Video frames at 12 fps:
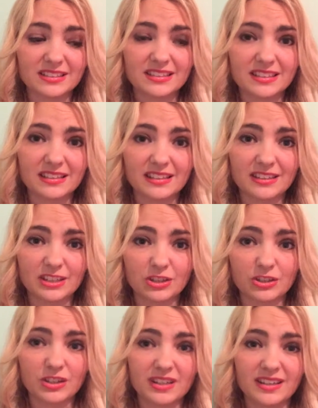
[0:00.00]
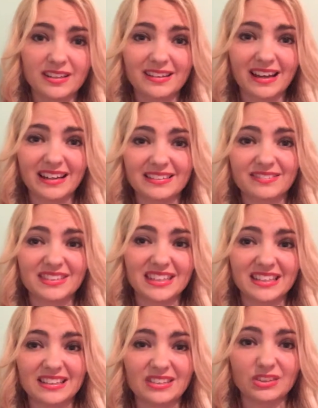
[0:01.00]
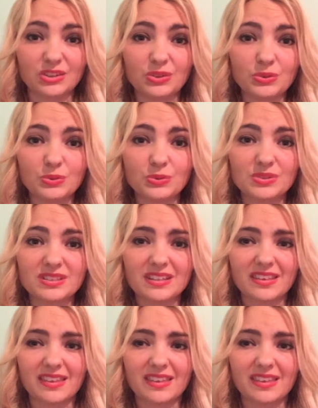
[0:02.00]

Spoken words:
see that they're kind of getting loose,